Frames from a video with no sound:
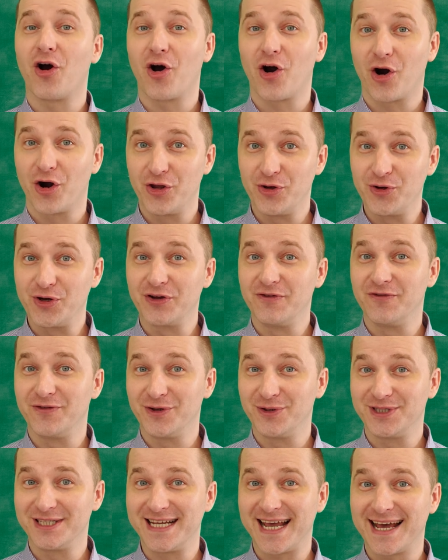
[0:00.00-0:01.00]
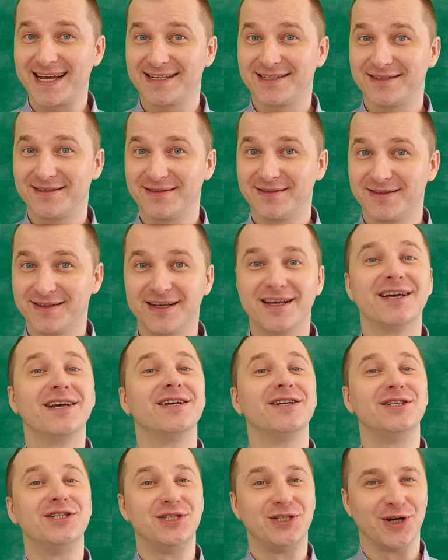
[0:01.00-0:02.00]
Are you confused yet?
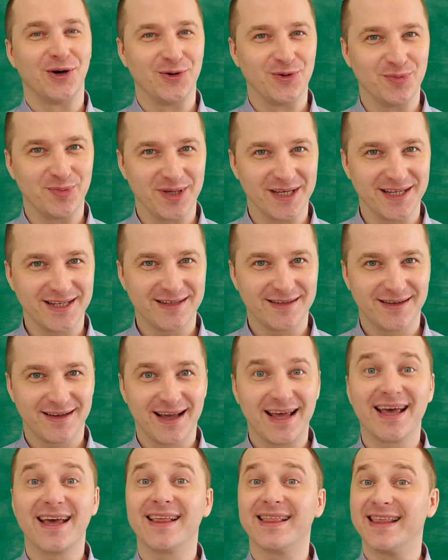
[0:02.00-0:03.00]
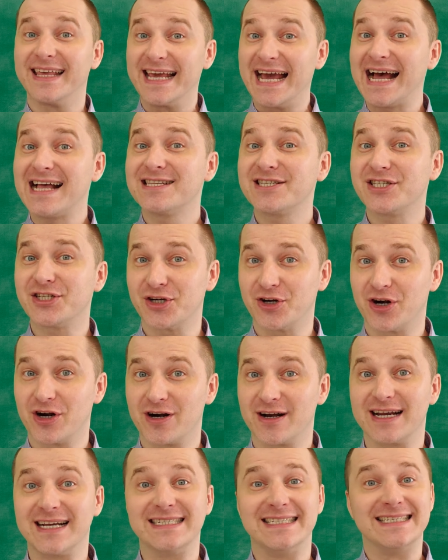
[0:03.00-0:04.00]
Don't be. The
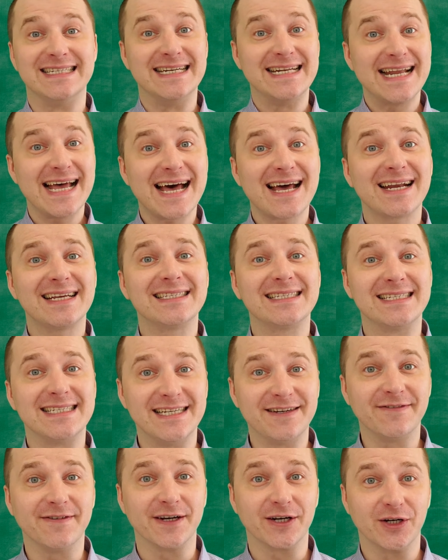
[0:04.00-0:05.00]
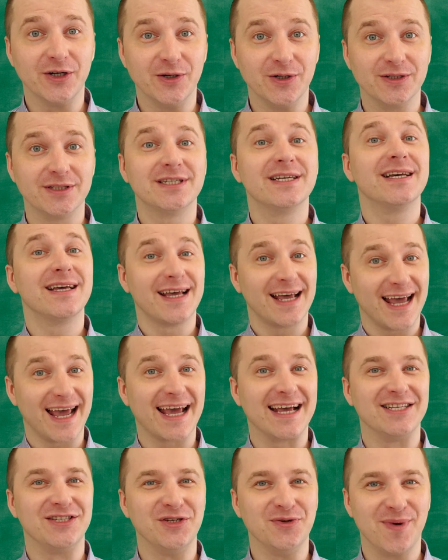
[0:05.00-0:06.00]
answer is not as difficult
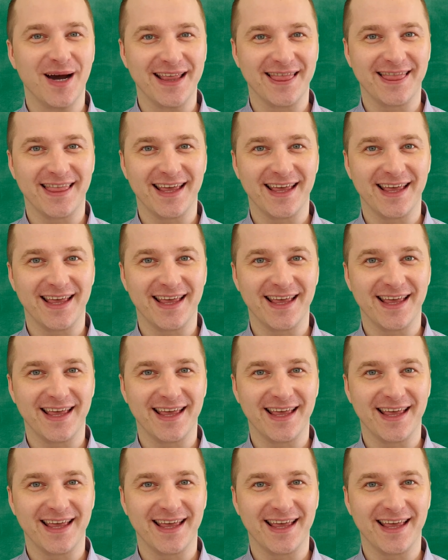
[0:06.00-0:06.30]
as you might